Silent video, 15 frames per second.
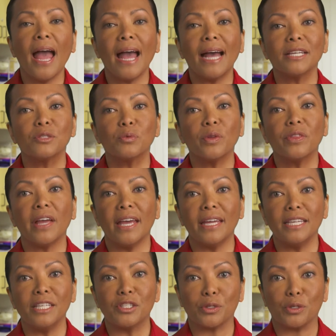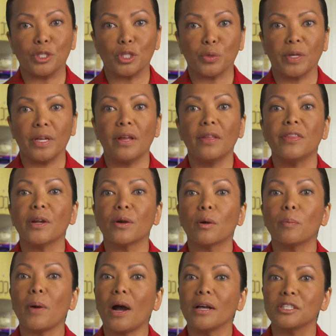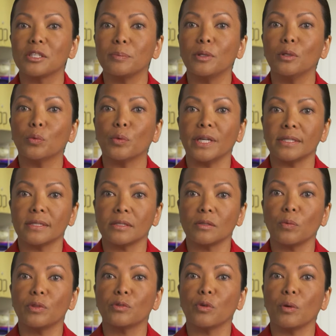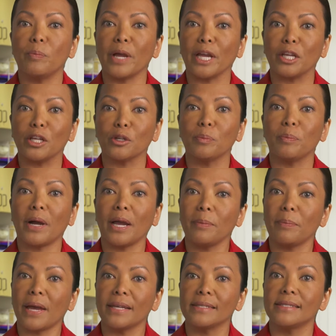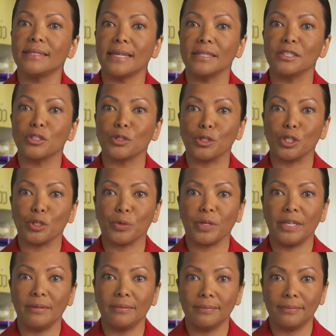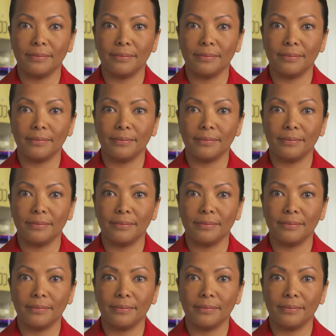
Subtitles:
As with any surgery, there are possible risks with trabecular bypass stent surgery.